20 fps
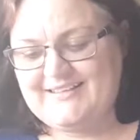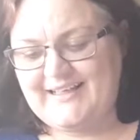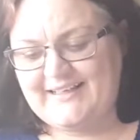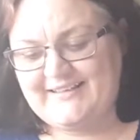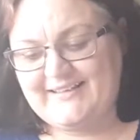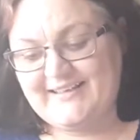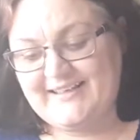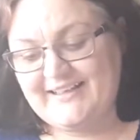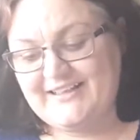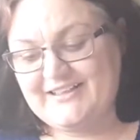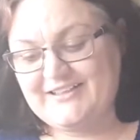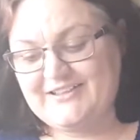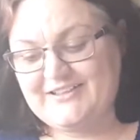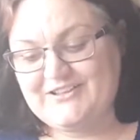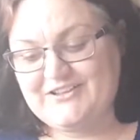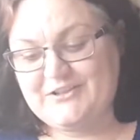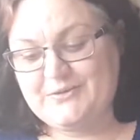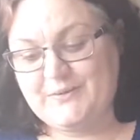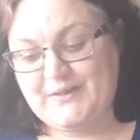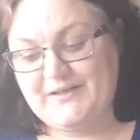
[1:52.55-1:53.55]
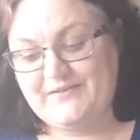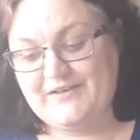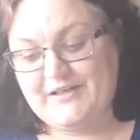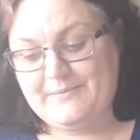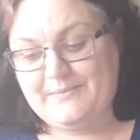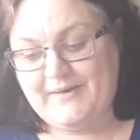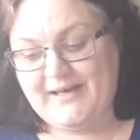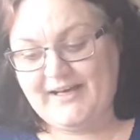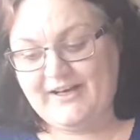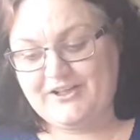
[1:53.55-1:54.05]
Sexy knickers,
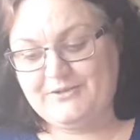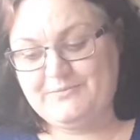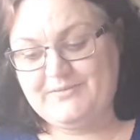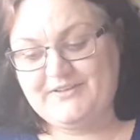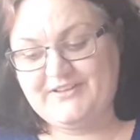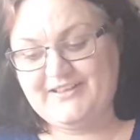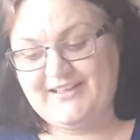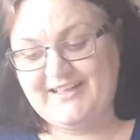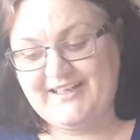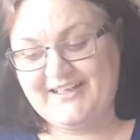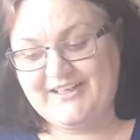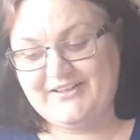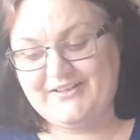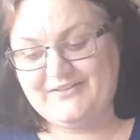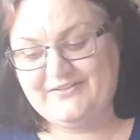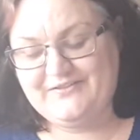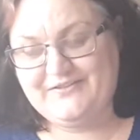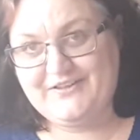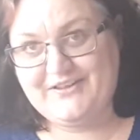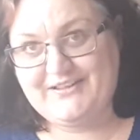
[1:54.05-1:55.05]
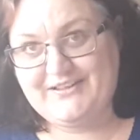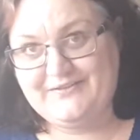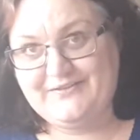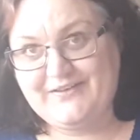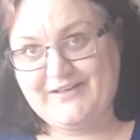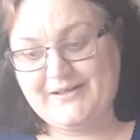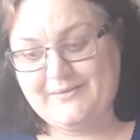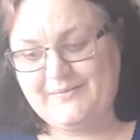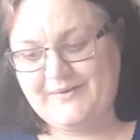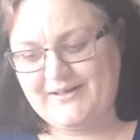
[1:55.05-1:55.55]
£25, Brazilian,
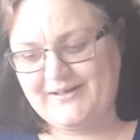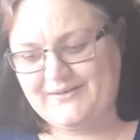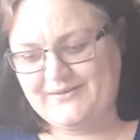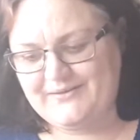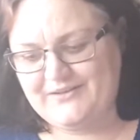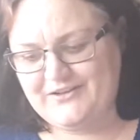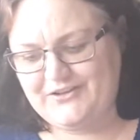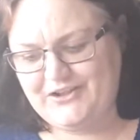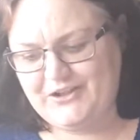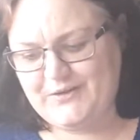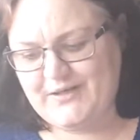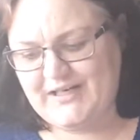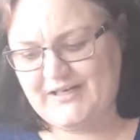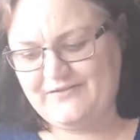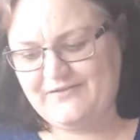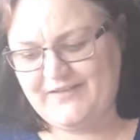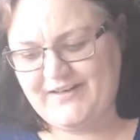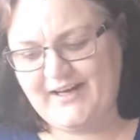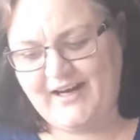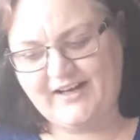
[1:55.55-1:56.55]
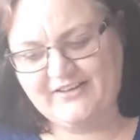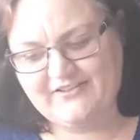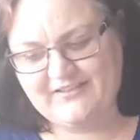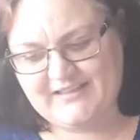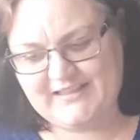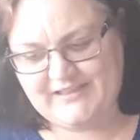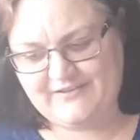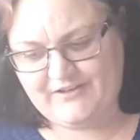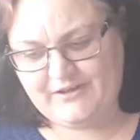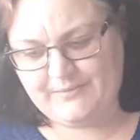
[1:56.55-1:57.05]
£35, new outfit,
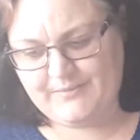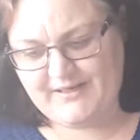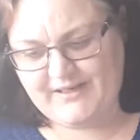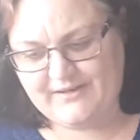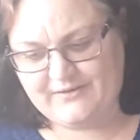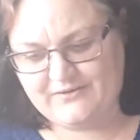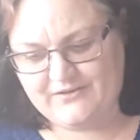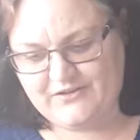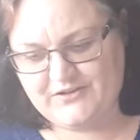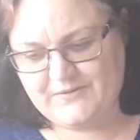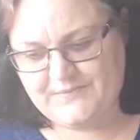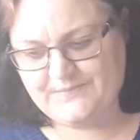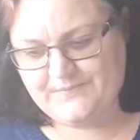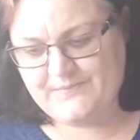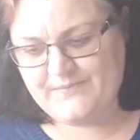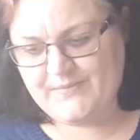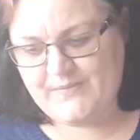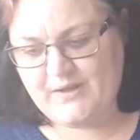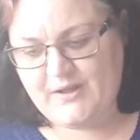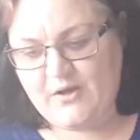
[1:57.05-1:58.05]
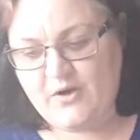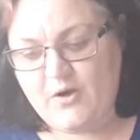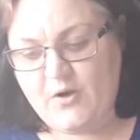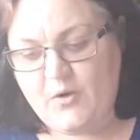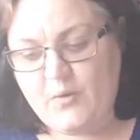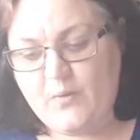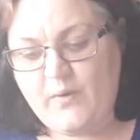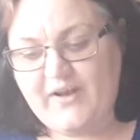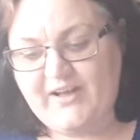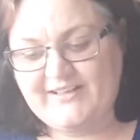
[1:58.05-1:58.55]
£170.
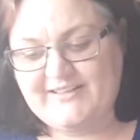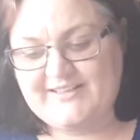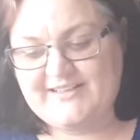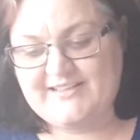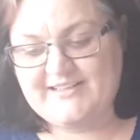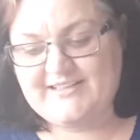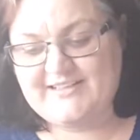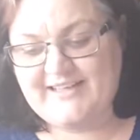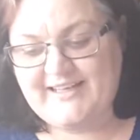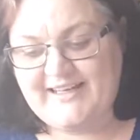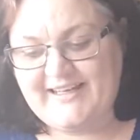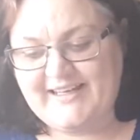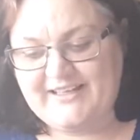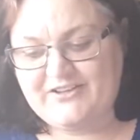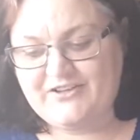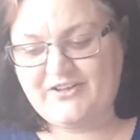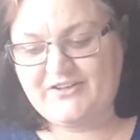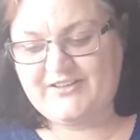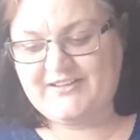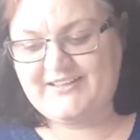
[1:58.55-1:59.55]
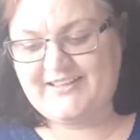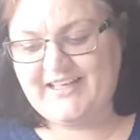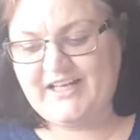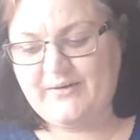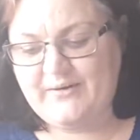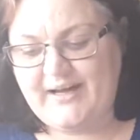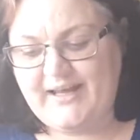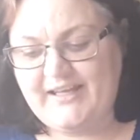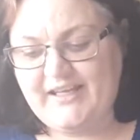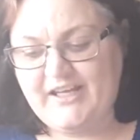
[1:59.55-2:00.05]
When your Tinder date is hot as
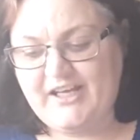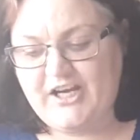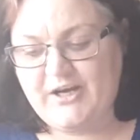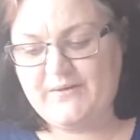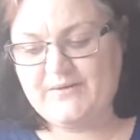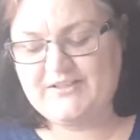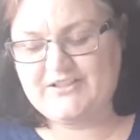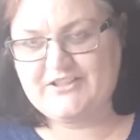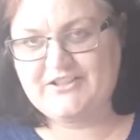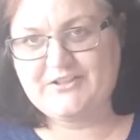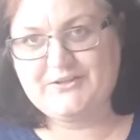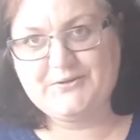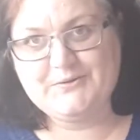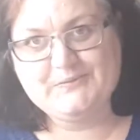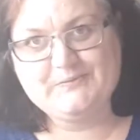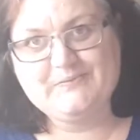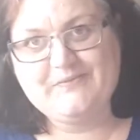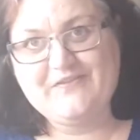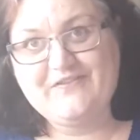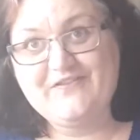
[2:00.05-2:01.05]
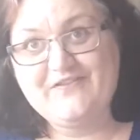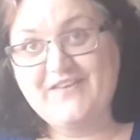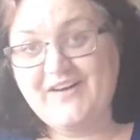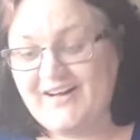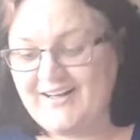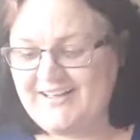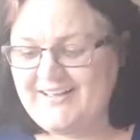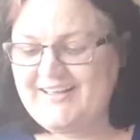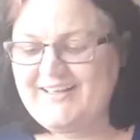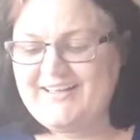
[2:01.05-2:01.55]
hell and you're going to
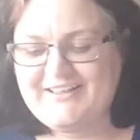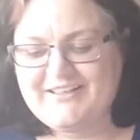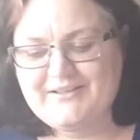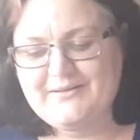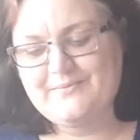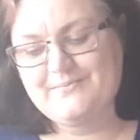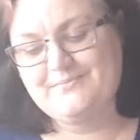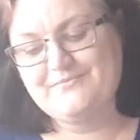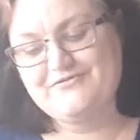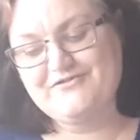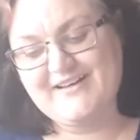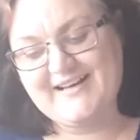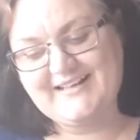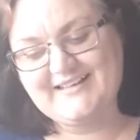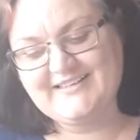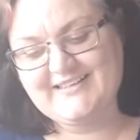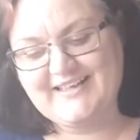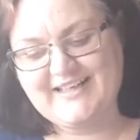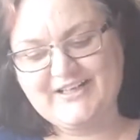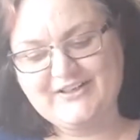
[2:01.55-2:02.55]
fuck his brains